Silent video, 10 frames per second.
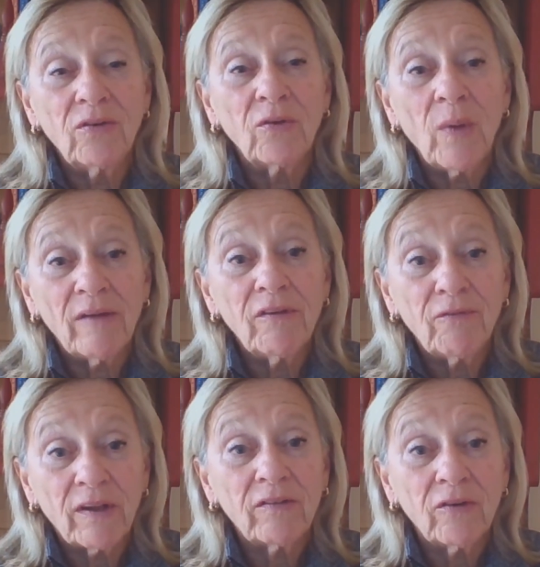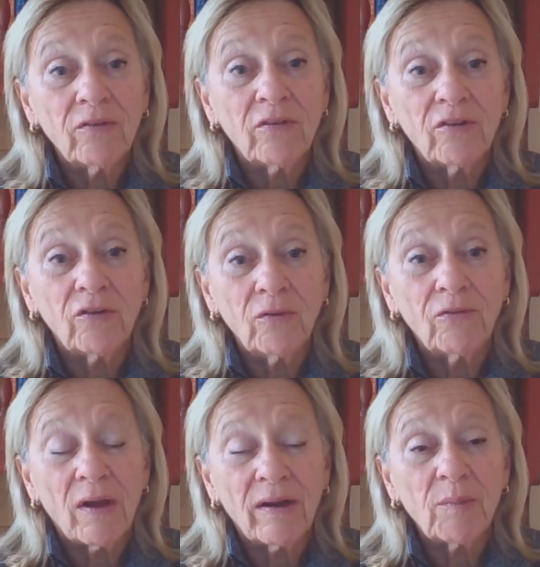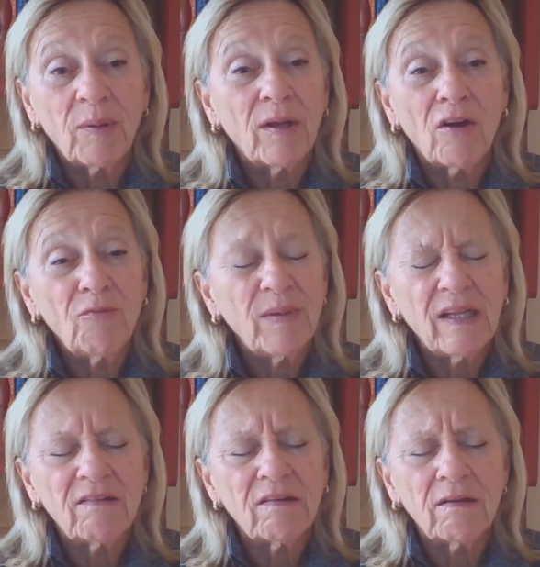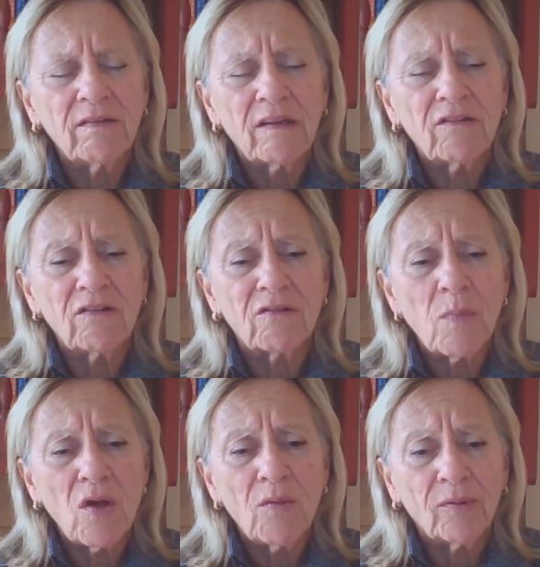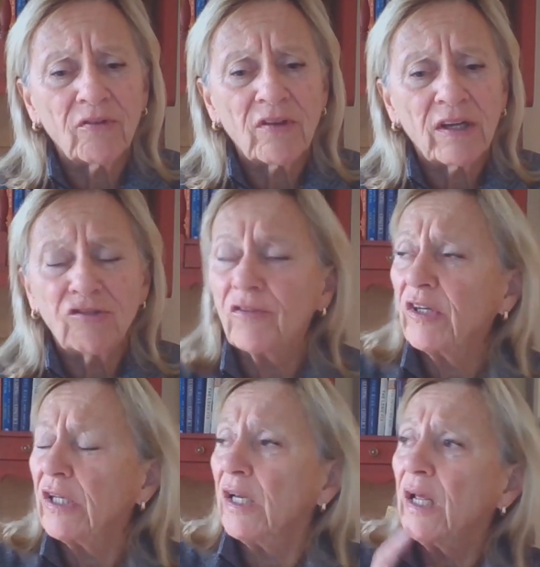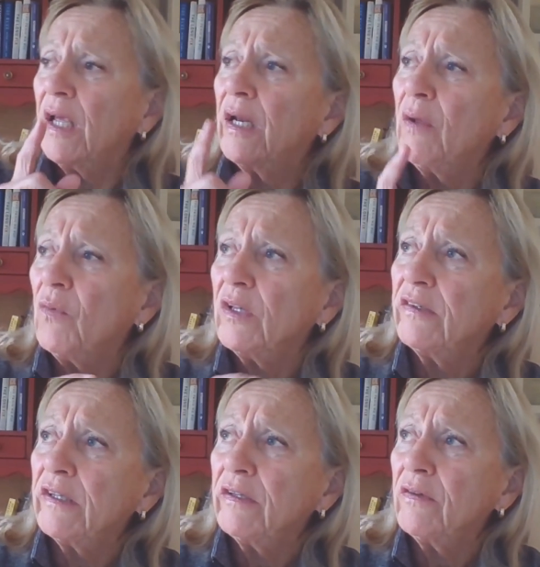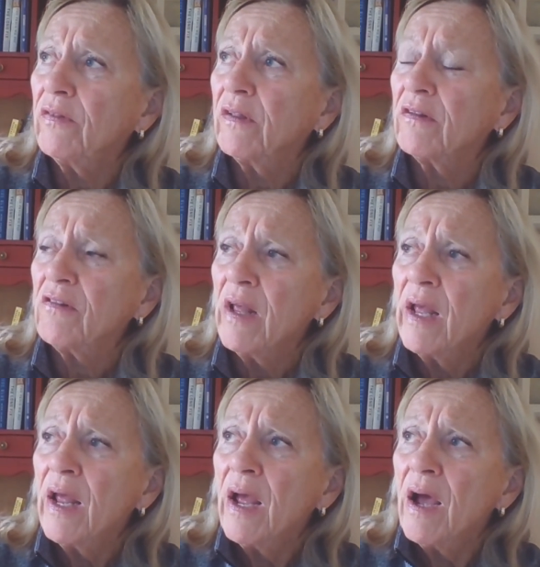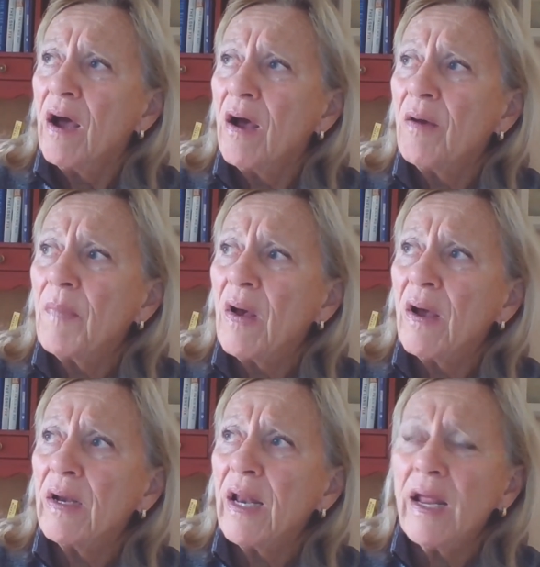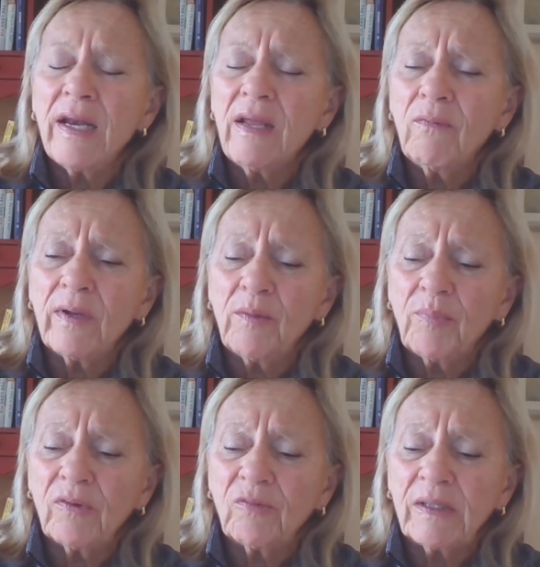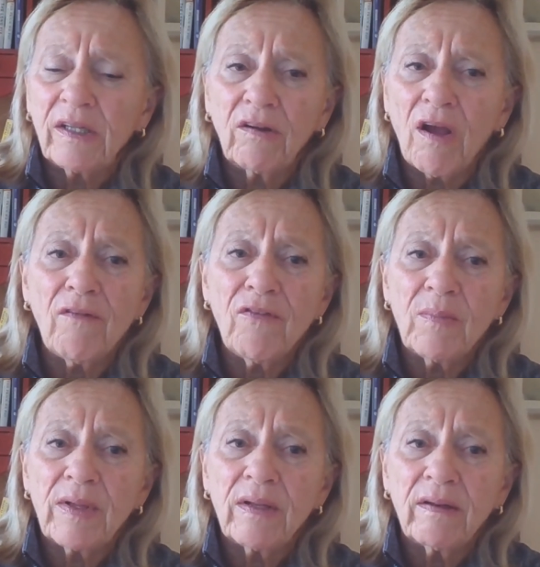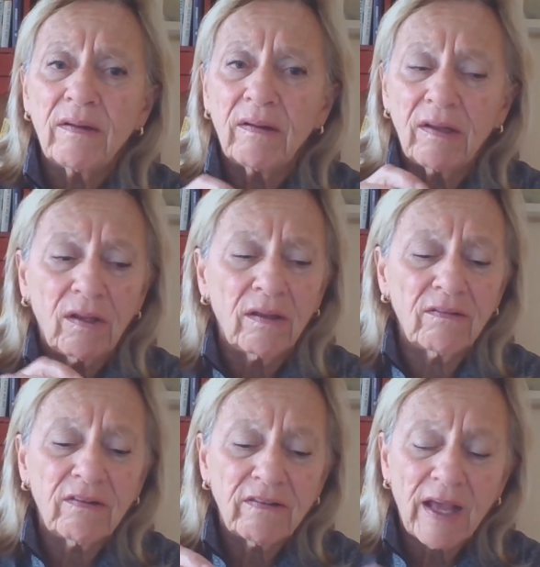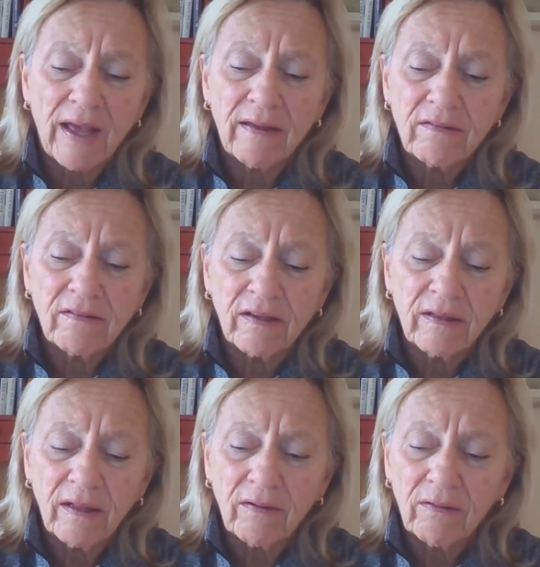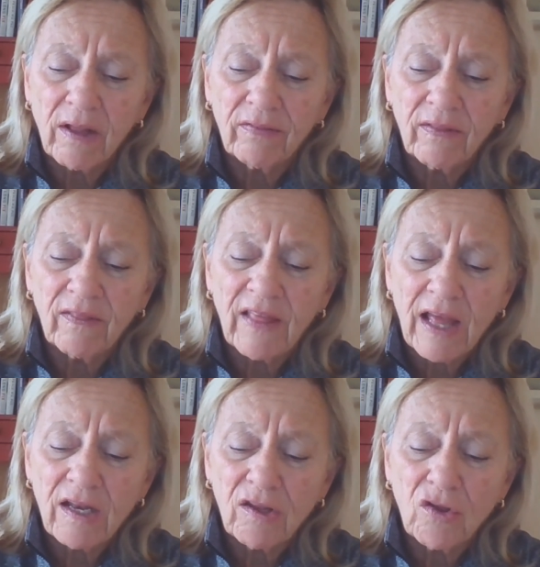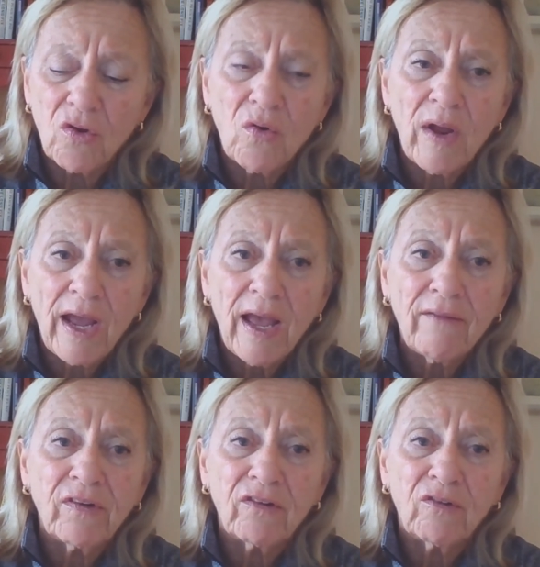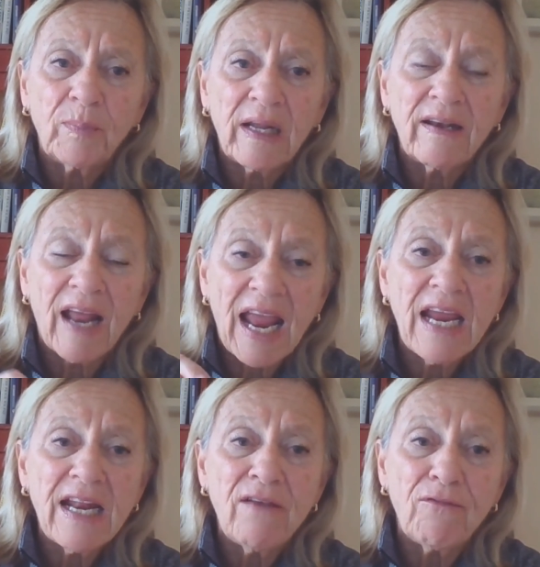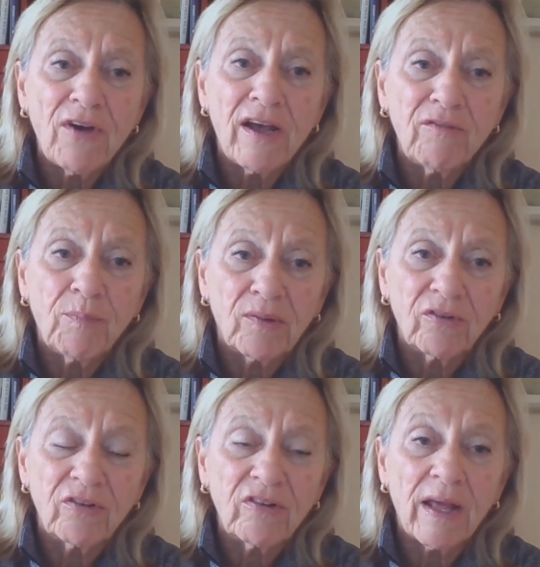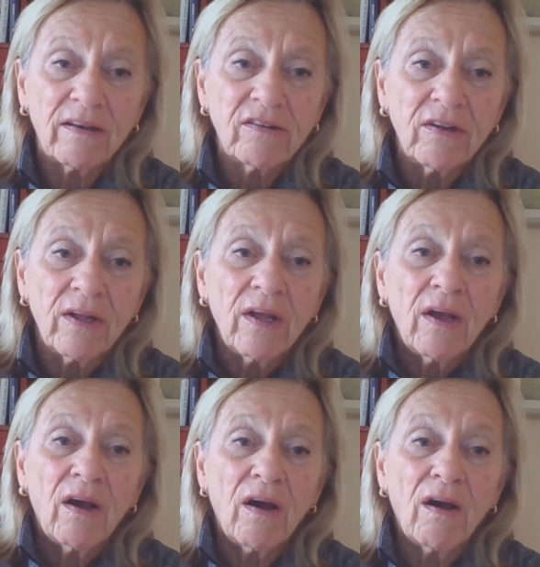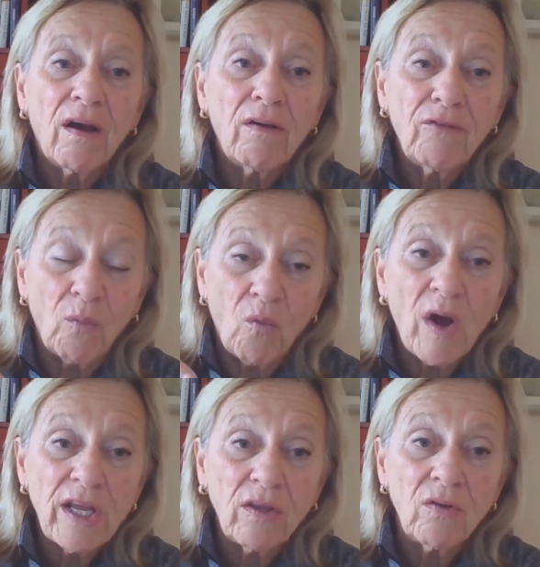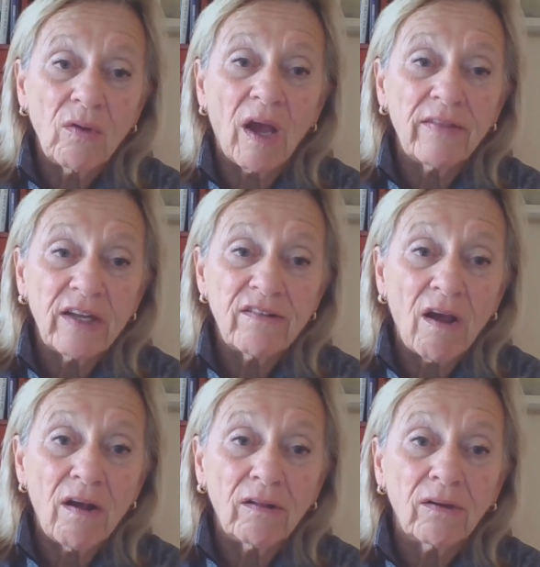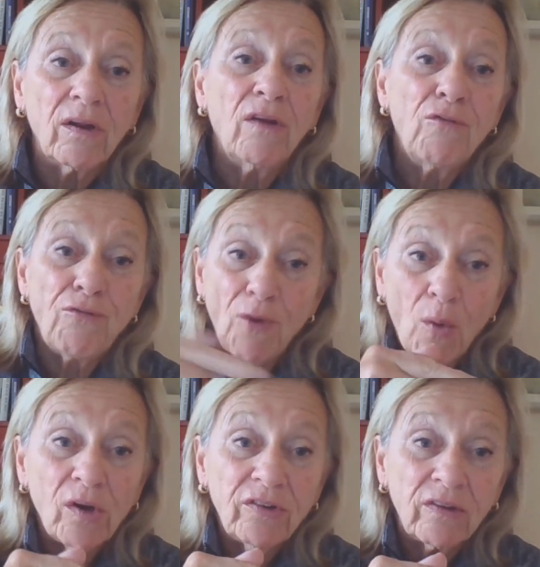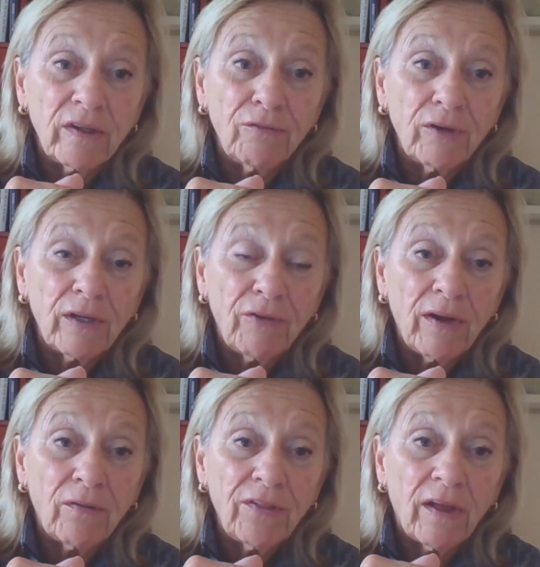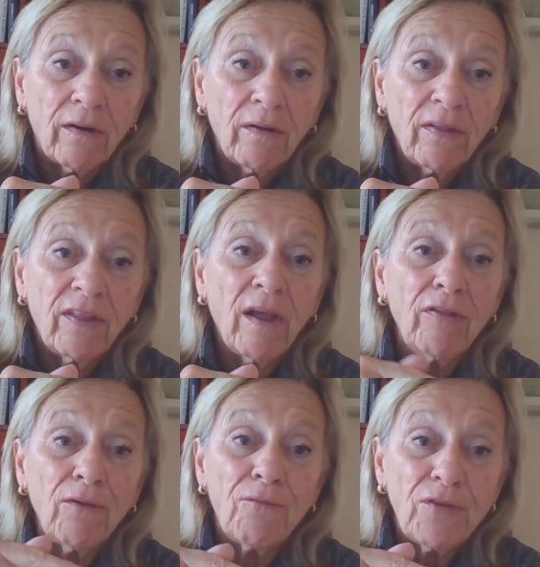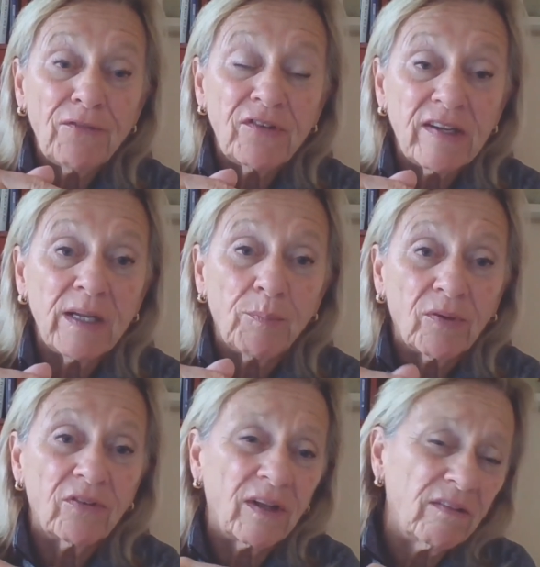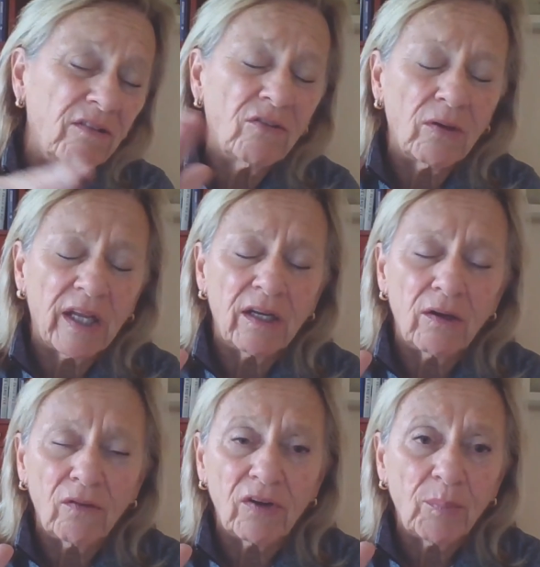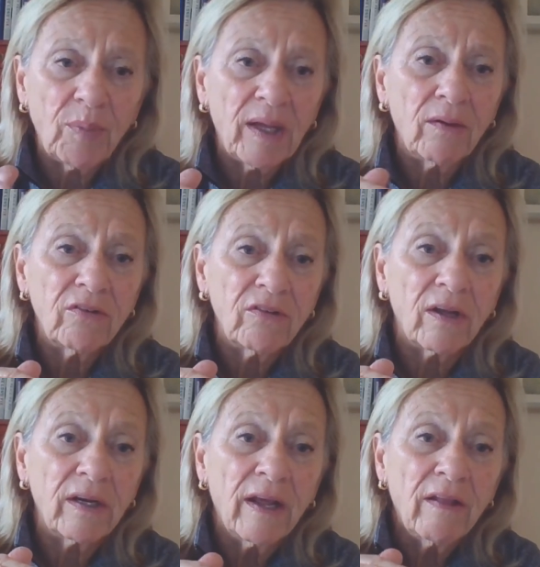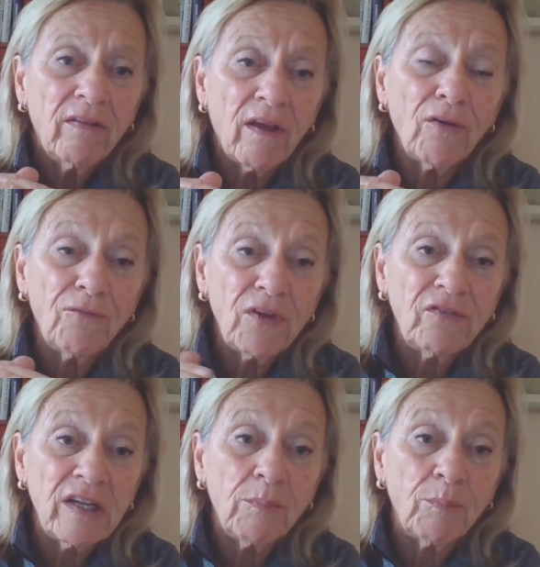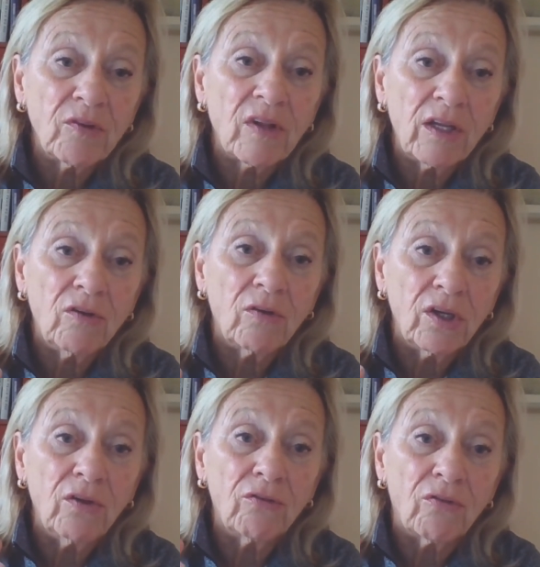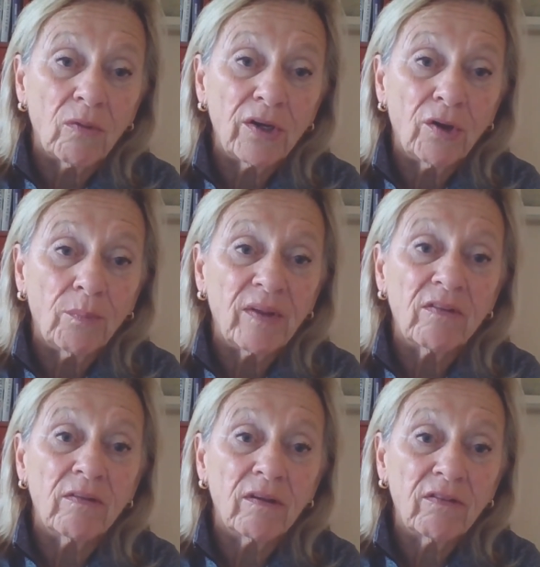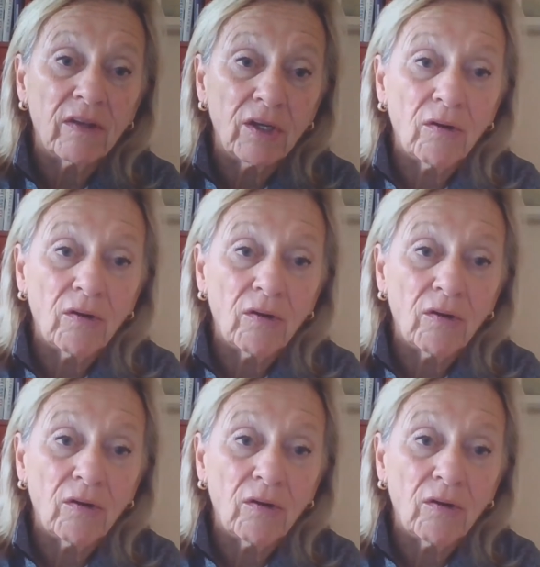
do have investors that you've got to pay off, but that's a small percentage of it. And I will tell you this, on any reimbursement, the government says that you have to spend 85% of what you on the dollar for delivery of healthcare. The other 15%, this is sort of getting over the payer side. The other 15% you can use to run your business and